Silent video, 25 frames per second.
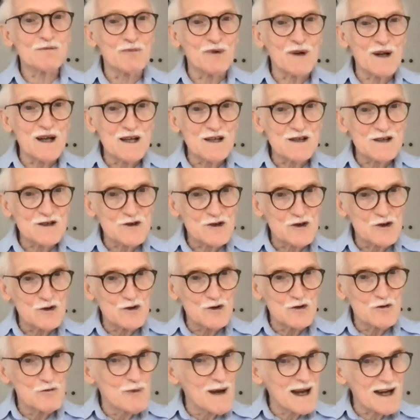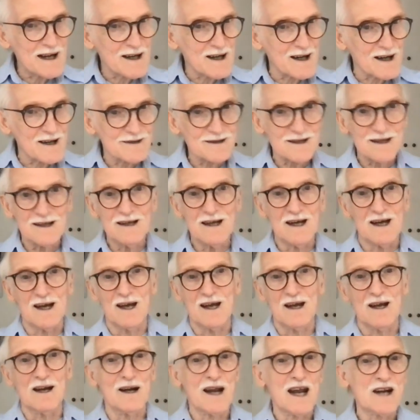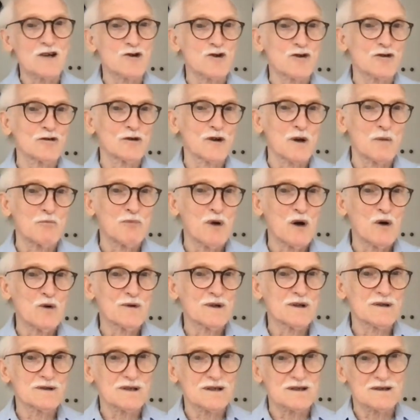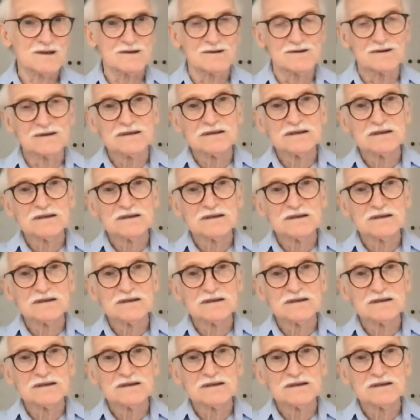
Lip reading: please, to Benghazi, electrical components?